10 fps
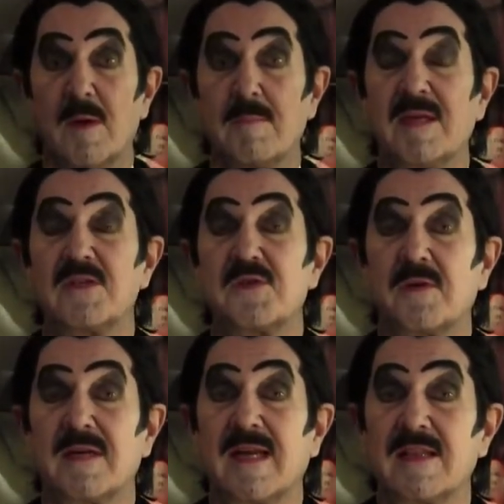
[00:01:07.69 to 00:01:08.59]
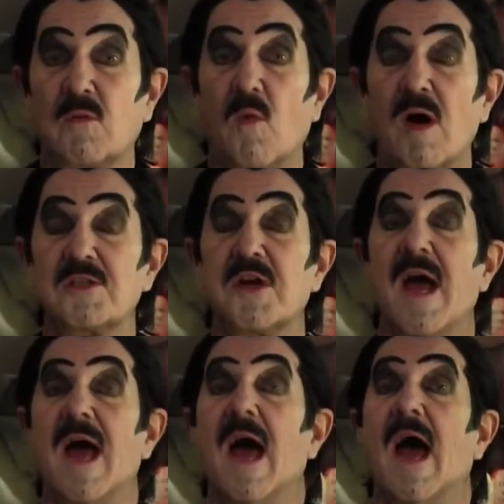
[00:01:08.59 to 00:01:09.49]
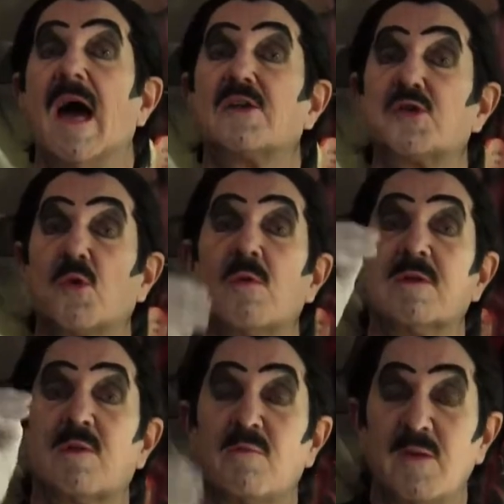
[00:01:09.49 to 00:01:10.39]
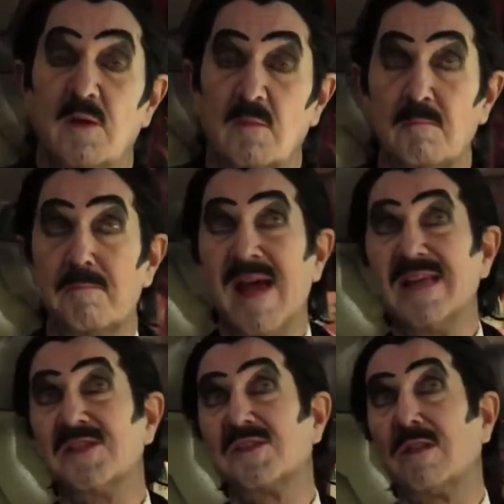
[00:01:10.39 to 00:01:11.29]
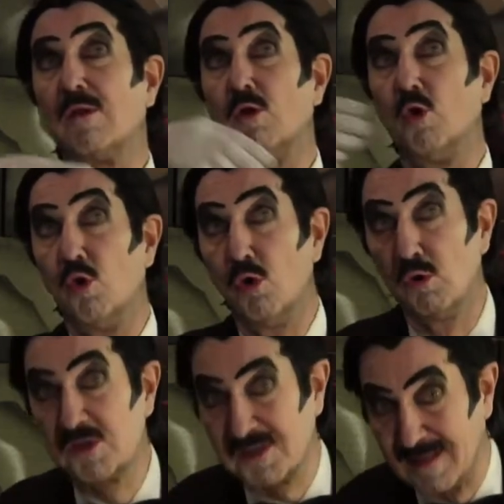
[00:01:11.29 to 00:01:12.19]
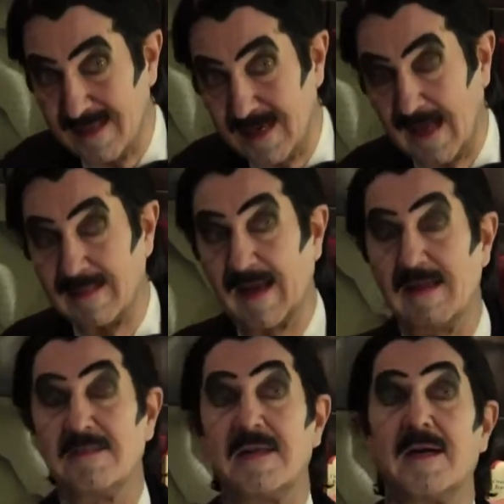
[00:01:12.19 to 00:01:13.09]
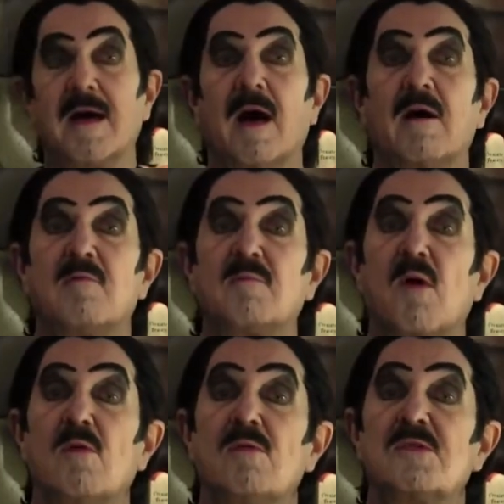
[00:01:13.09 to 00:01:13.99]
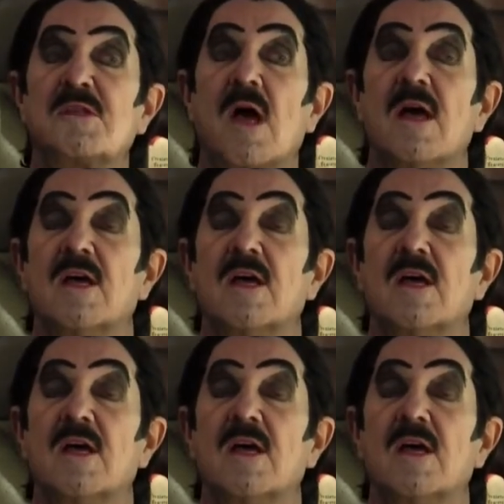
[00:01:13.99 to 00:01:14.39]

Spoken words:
because you're going to get to watch a short film based loosely on the idea of Poe's